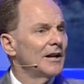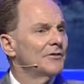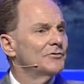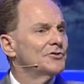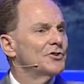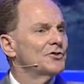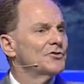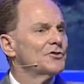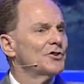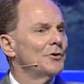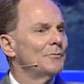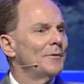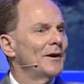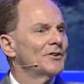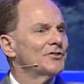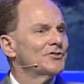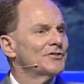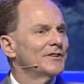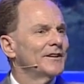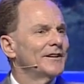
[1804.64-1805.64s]
loves you so
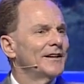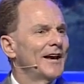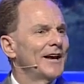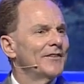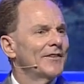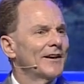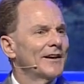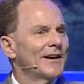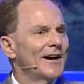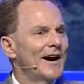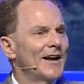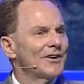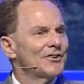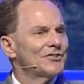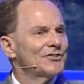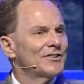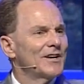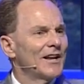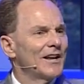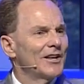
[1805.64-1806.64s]
much today that God
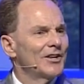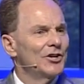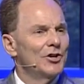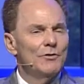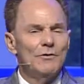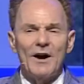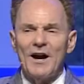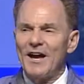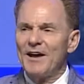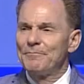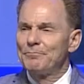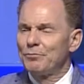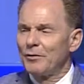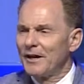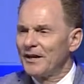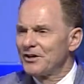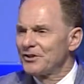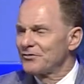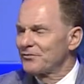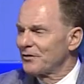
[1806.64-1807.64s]
is telling you, I have
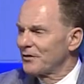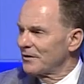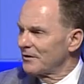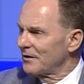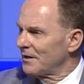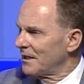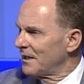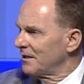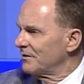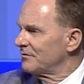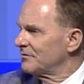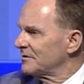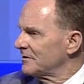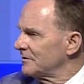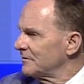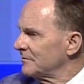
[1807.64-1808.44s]
plans for your life.